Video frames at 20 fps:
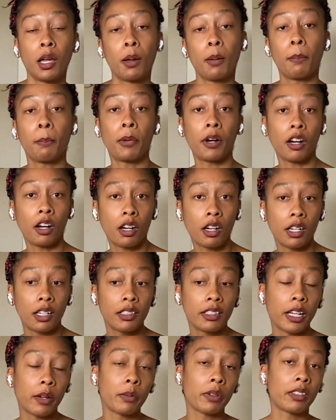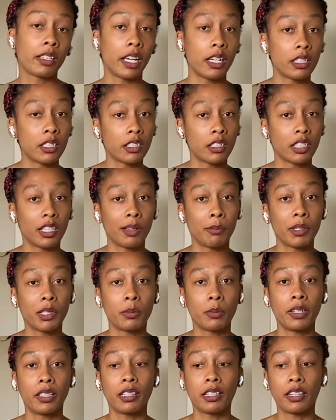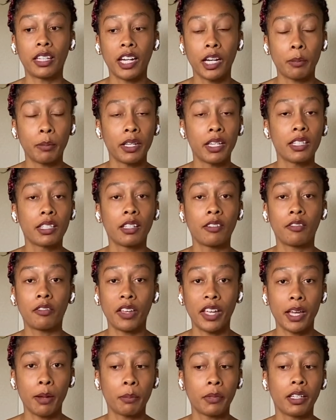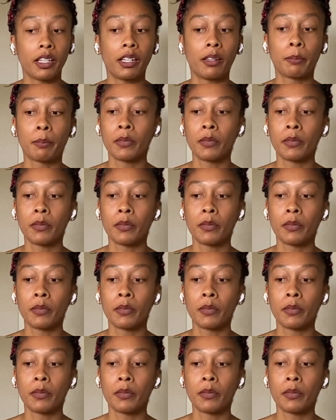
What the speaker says: bond, that relationship between the therapist and family,